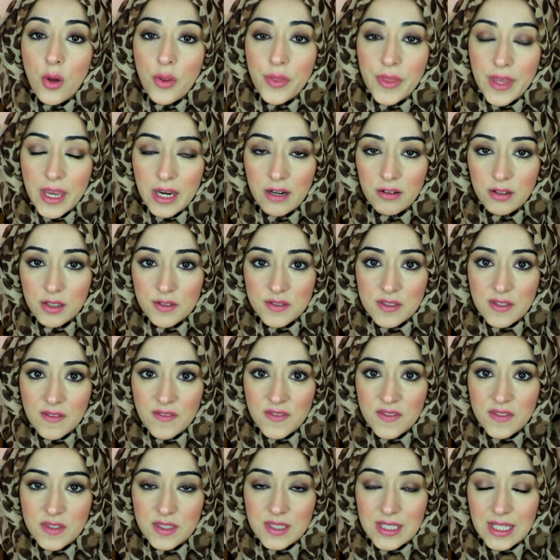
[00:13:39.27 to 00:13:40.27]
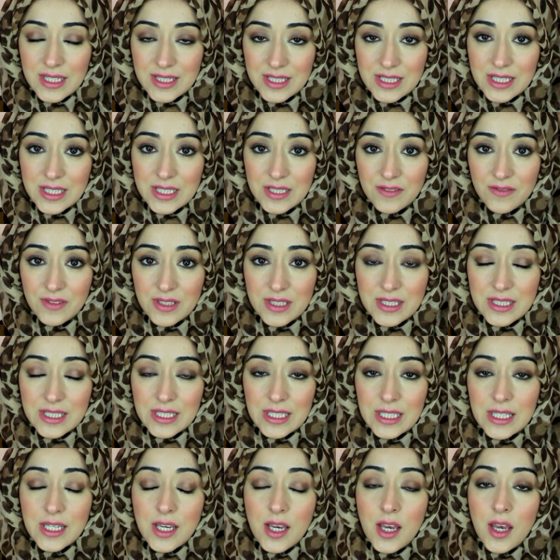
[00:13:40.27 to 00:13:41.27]
on the area of
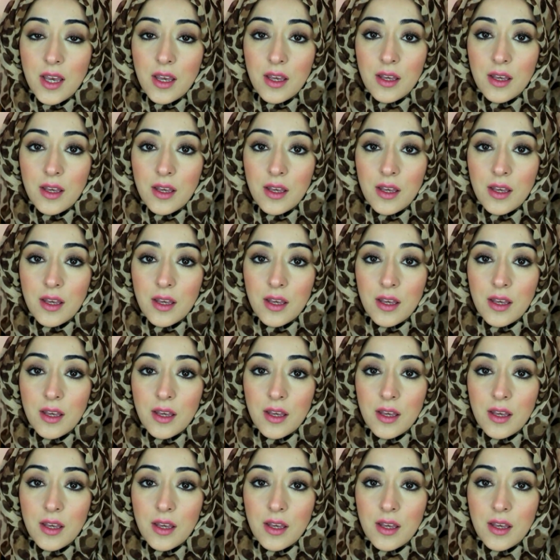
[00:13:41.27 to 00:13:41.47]
sensitivity.